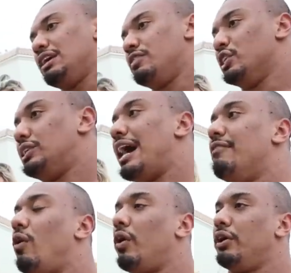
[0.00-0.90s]
can even just
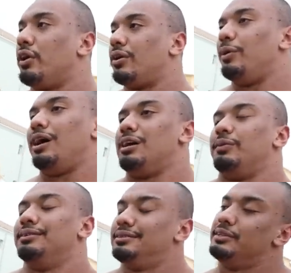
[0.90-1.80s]
have all your, well, I
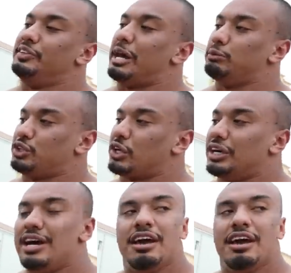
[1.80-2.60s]
don't want to damage the car.